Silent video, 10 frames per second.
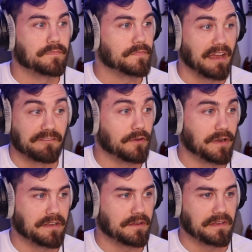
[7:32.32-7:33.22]
I have no
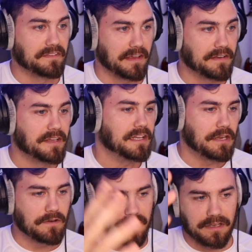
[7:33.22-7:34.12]
idea what you said.
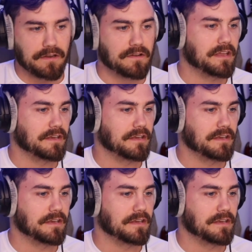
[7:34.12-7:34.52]
You get to